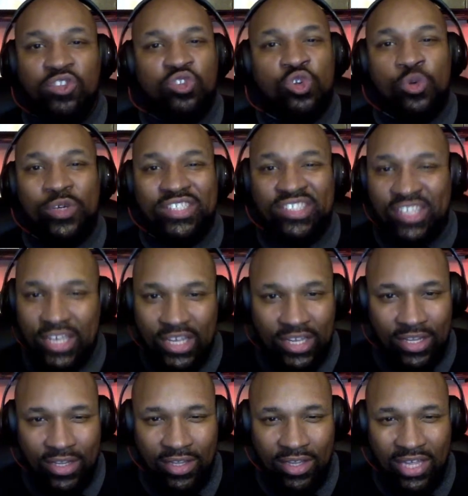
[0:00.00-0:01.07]
to a
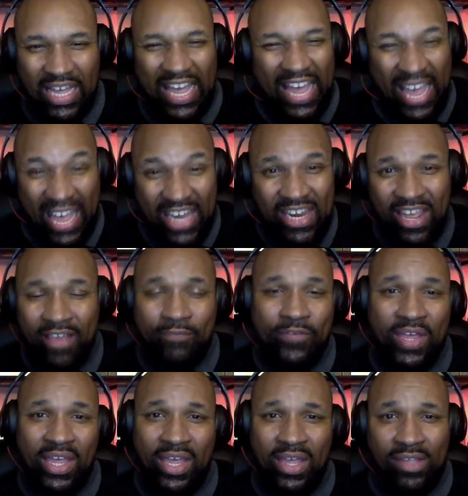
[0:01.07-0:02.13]
T, and Knicks
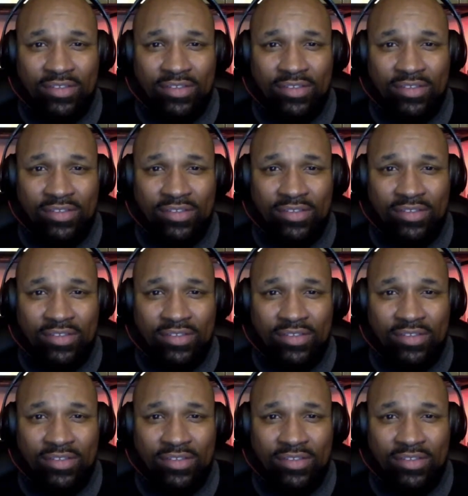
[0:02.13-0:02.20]
fans.